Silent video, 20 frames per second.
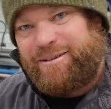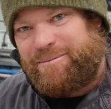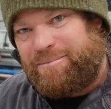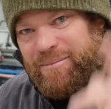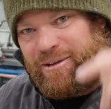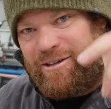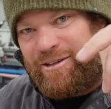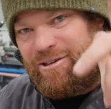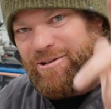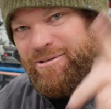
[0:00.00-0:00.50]

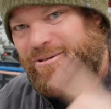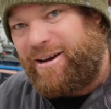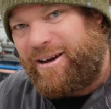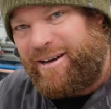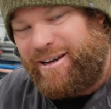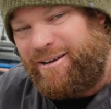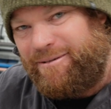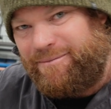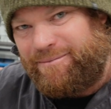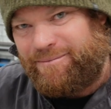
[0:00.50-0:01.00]
But to you
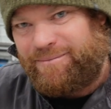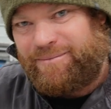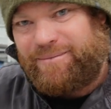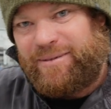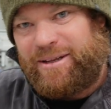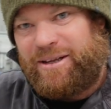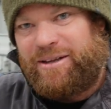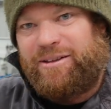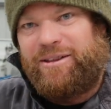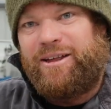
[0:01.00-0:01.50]
80,
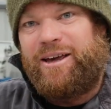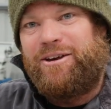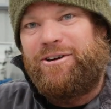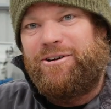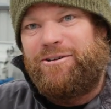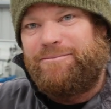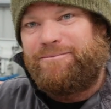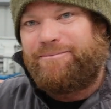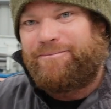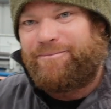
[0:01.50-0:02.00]
thank you.